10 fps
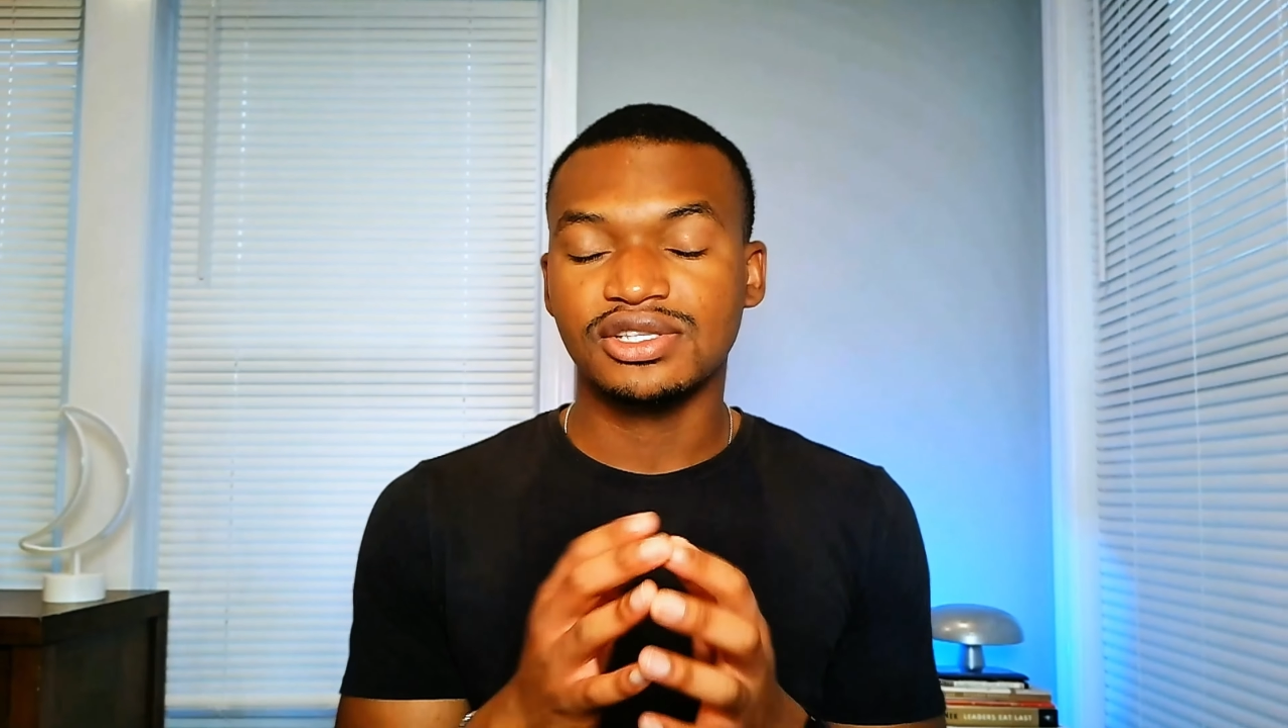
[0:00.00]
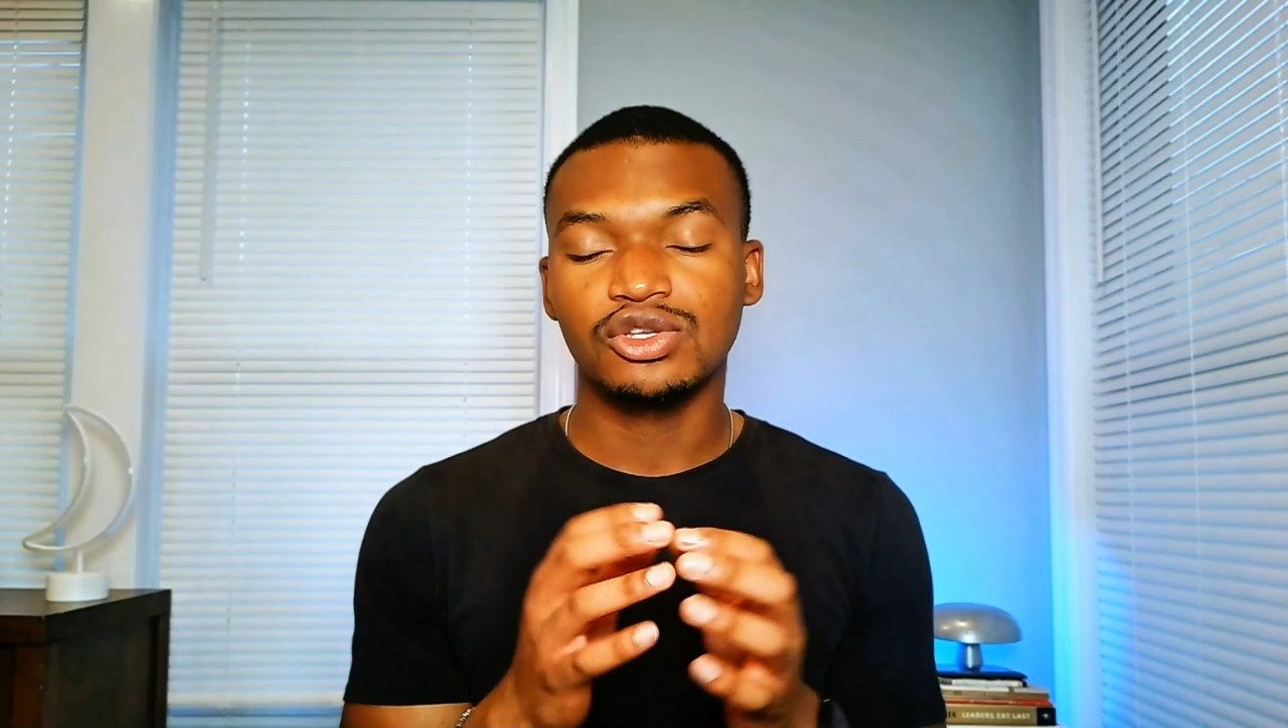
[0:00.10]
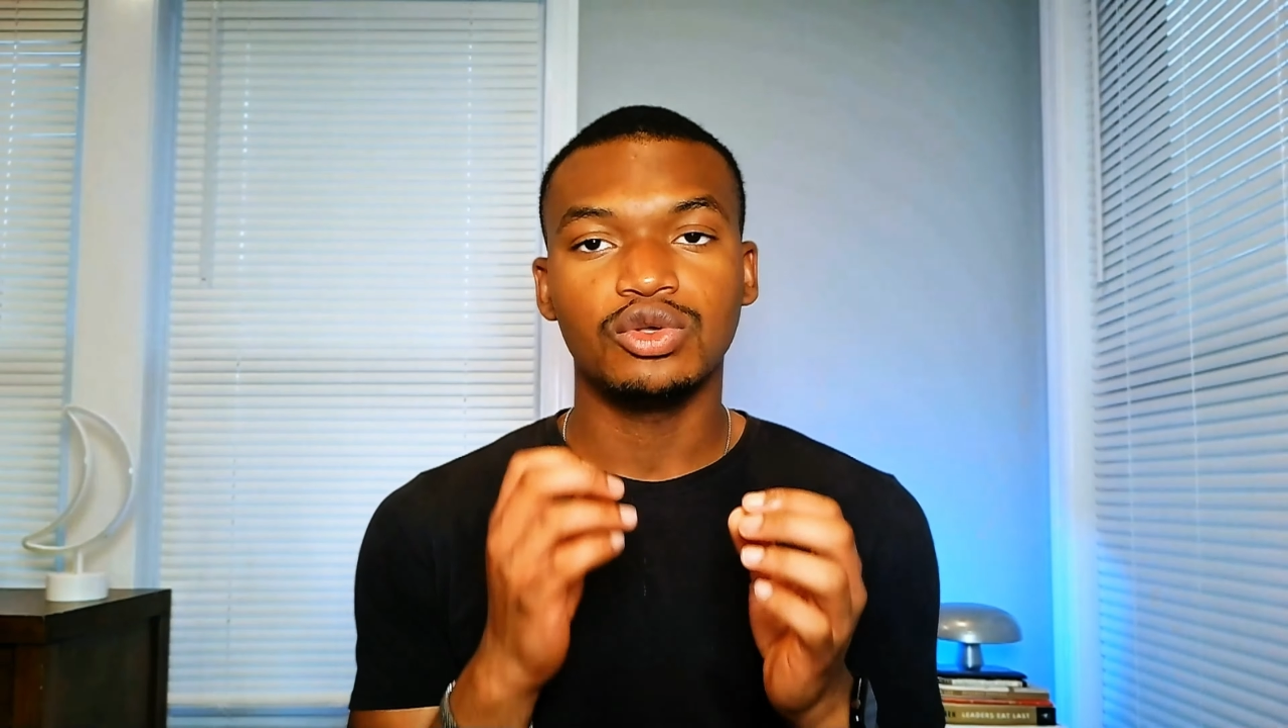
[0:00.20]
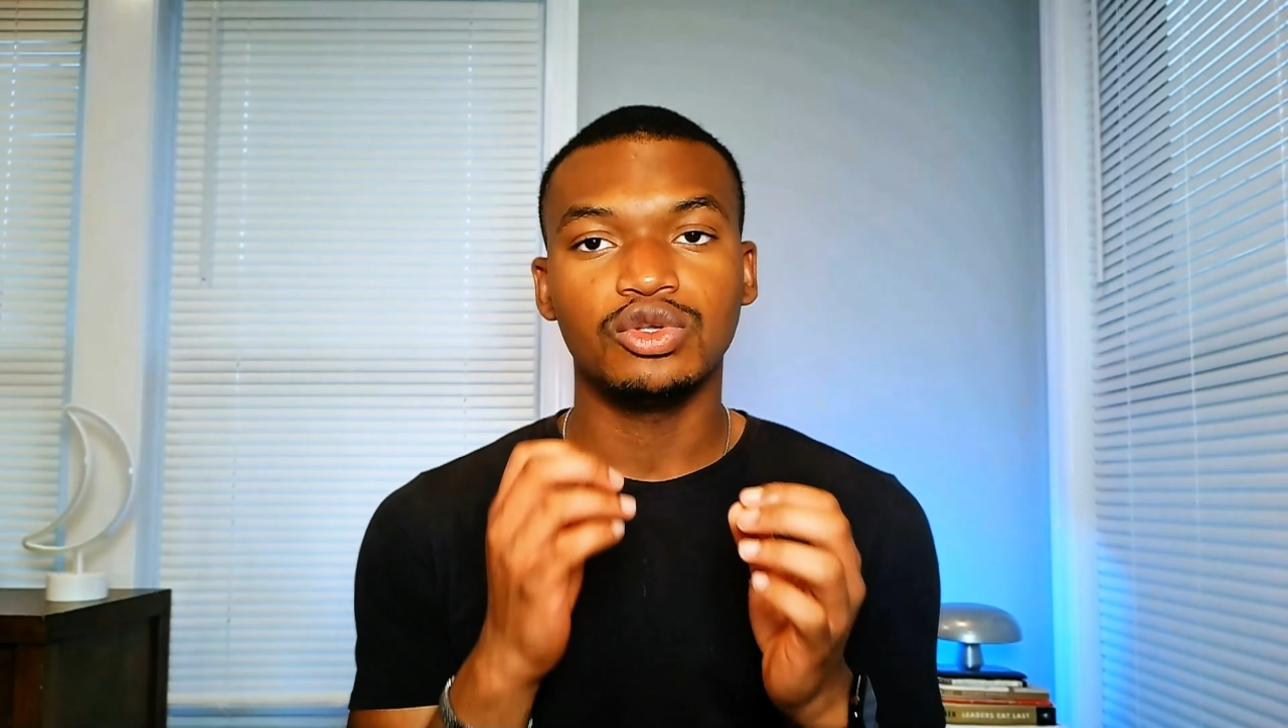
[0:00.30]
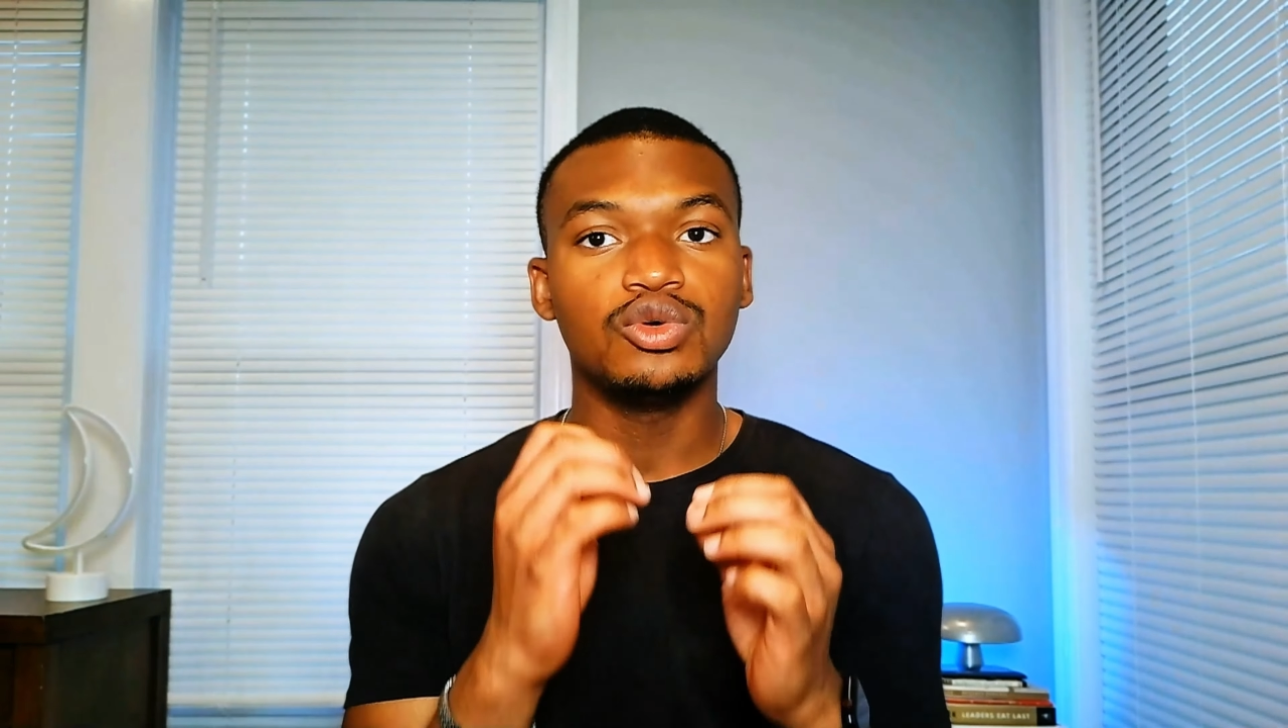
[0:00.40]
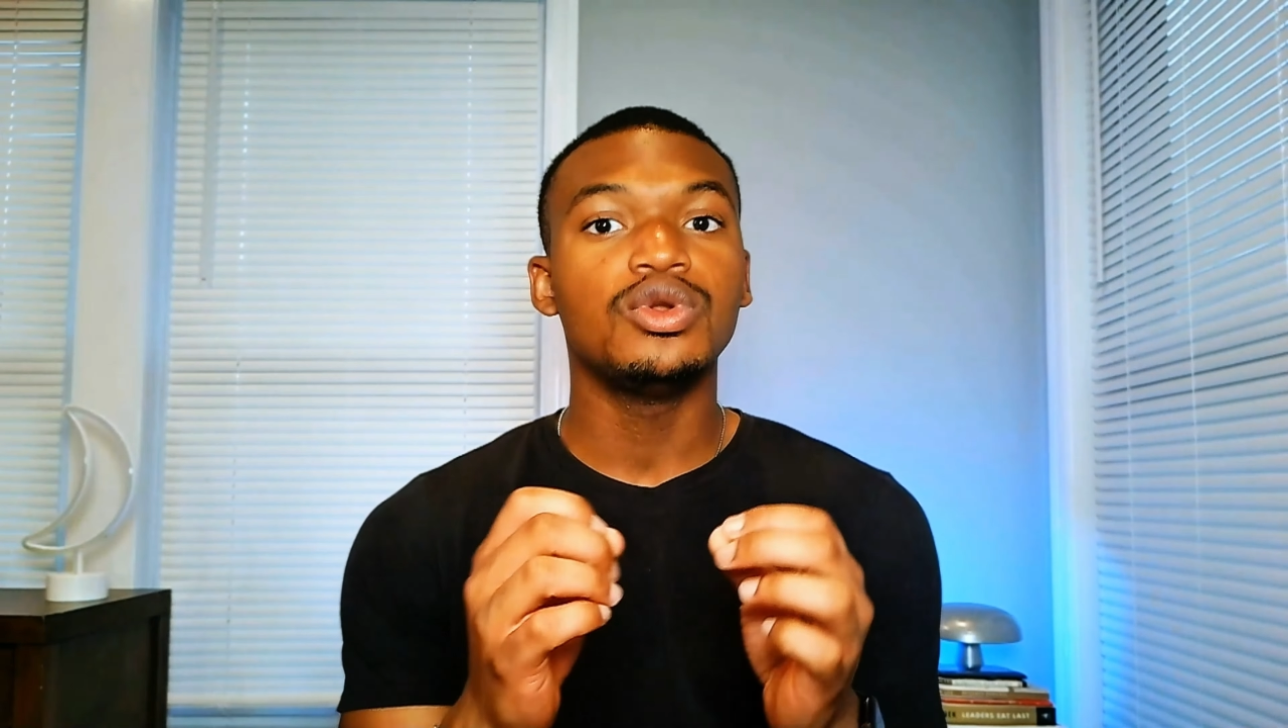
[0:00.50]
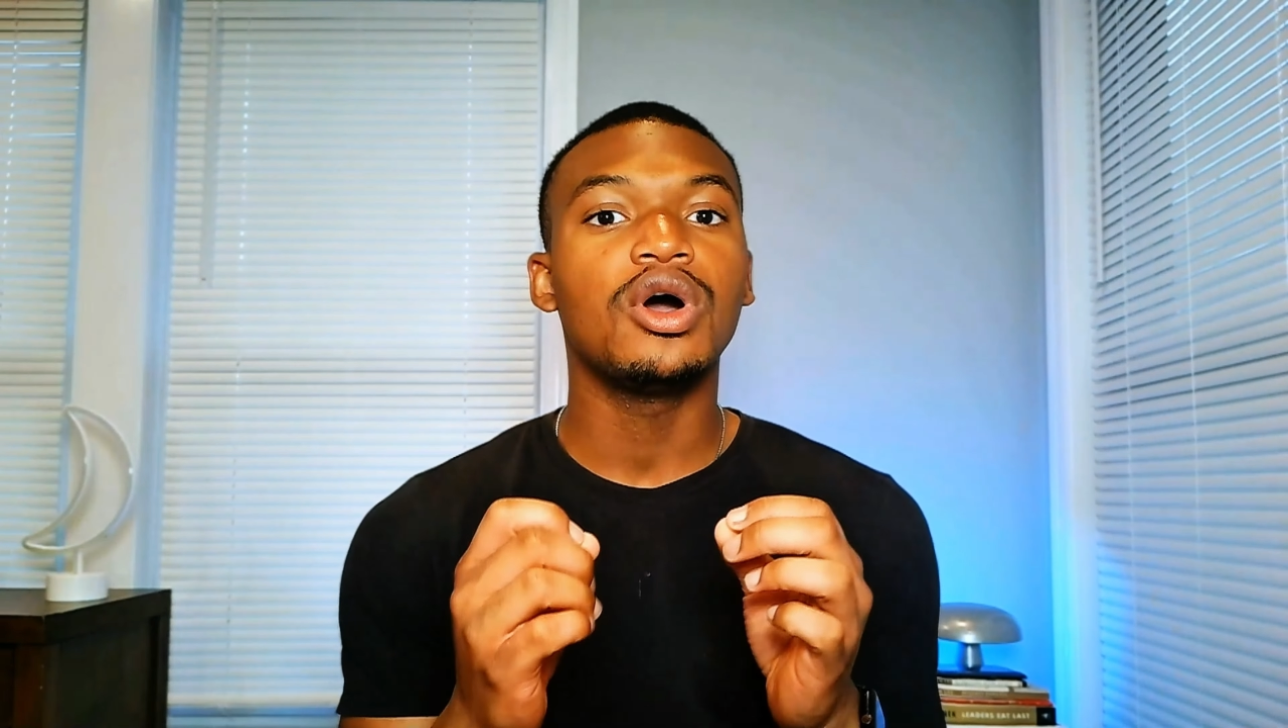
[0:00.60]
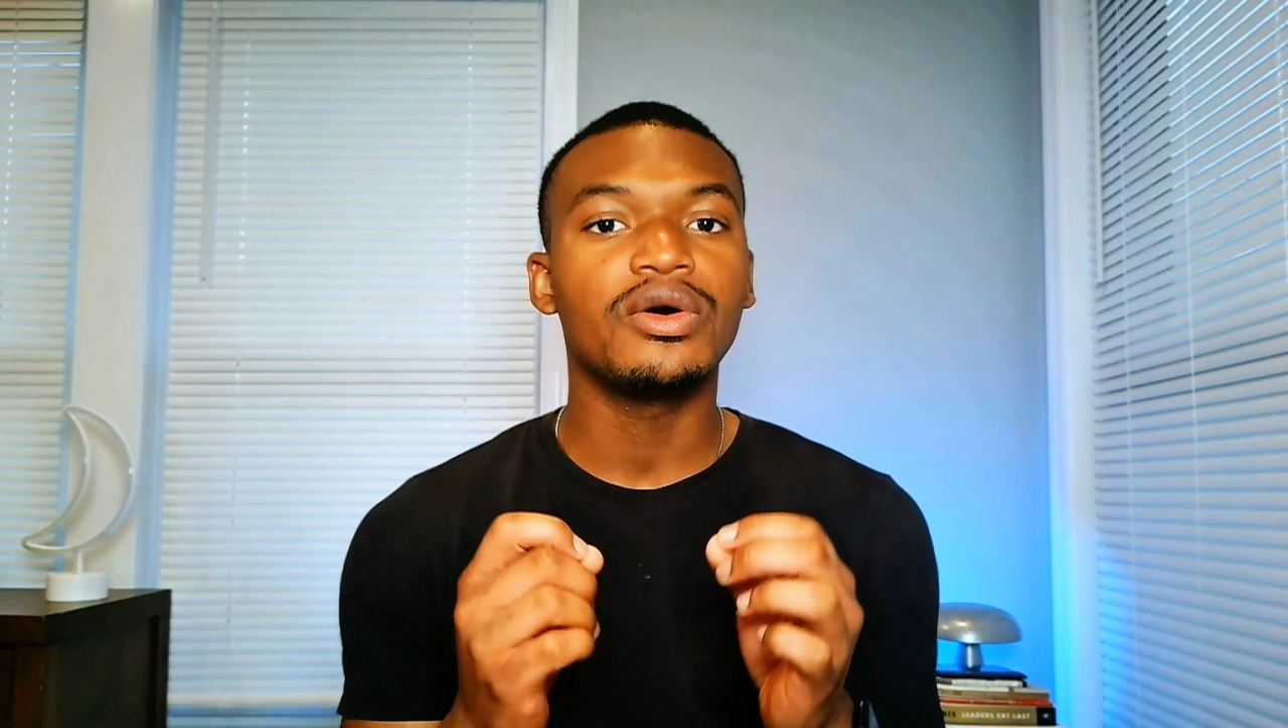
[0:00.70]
So you know